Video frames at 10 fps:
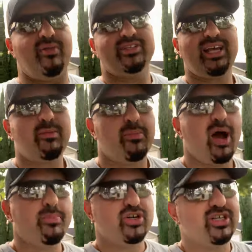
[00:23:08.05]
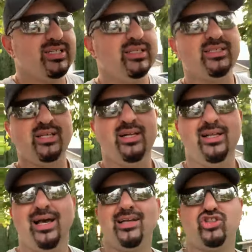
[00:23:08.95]
have the same opportunities
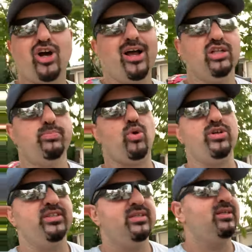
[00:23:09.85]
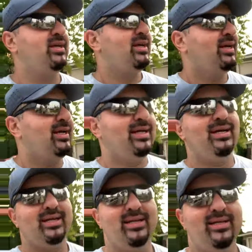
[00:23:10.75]
as a child born
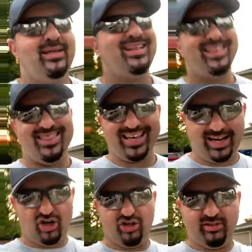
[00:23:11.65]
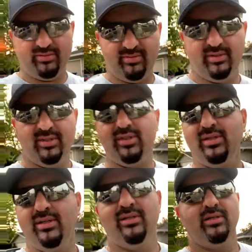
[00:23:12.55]
there.
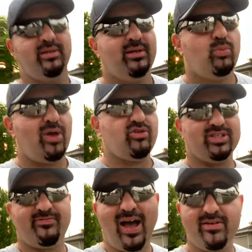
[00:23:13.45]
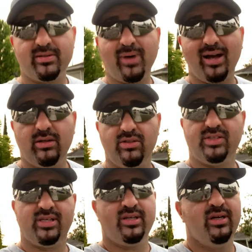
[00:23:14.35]
Whether it's 500
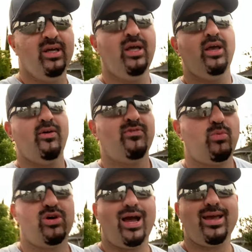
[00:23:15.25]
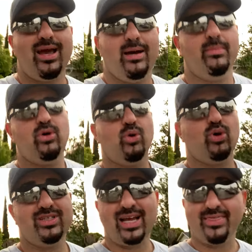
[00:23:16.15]
miles from where I am
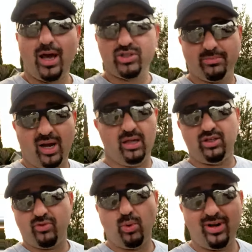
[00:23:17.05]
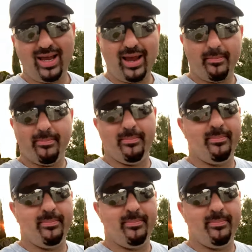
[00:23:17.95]
or 10,000 miles from where I am.